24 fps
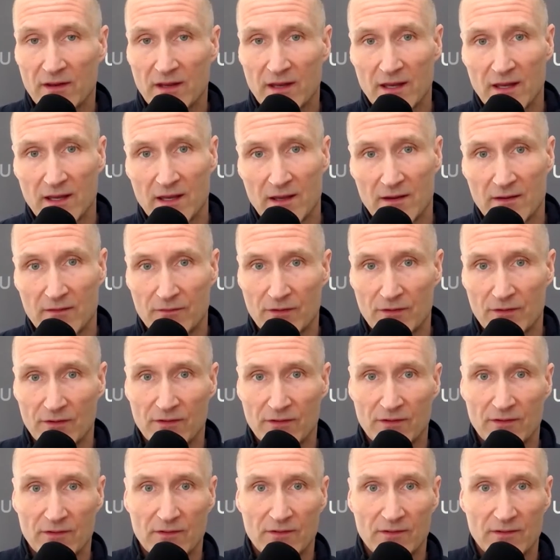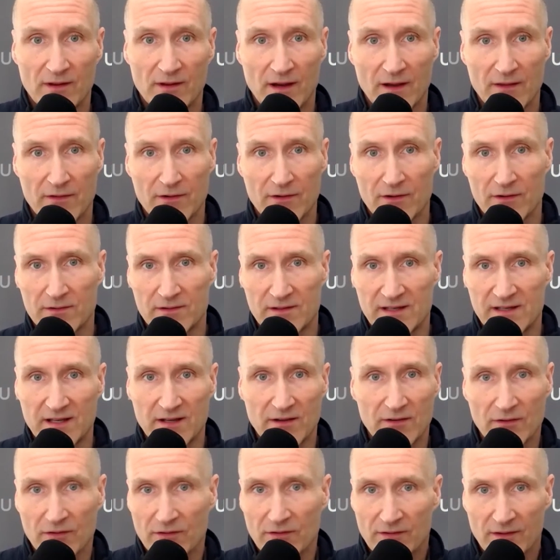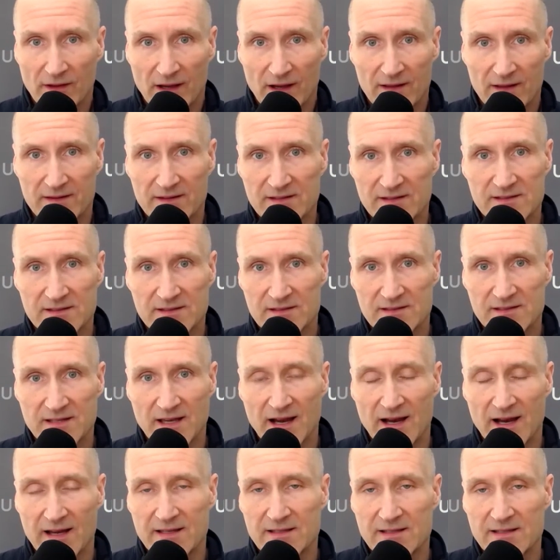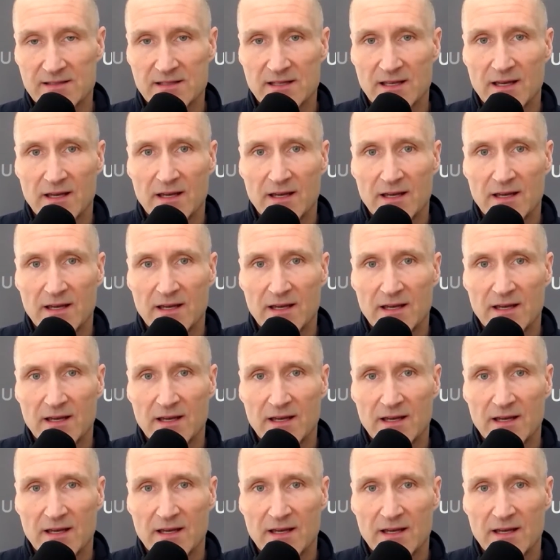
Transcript: versus other deals this size.